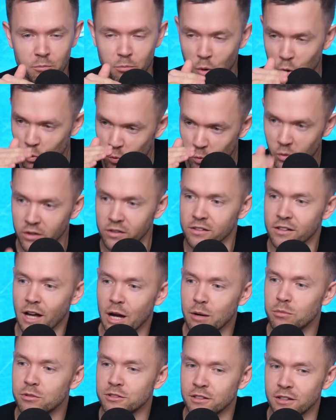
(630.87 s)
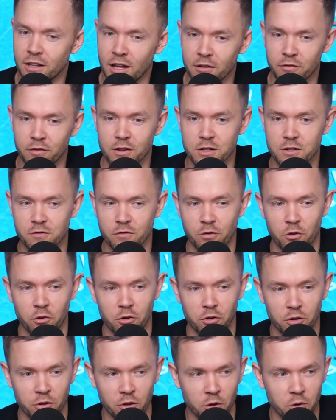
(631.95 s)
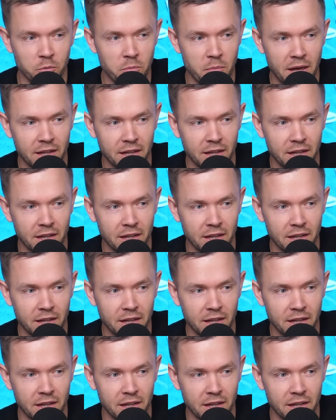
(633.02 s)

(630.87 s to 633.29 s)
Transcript: both Will Clyburn and FS for, you know,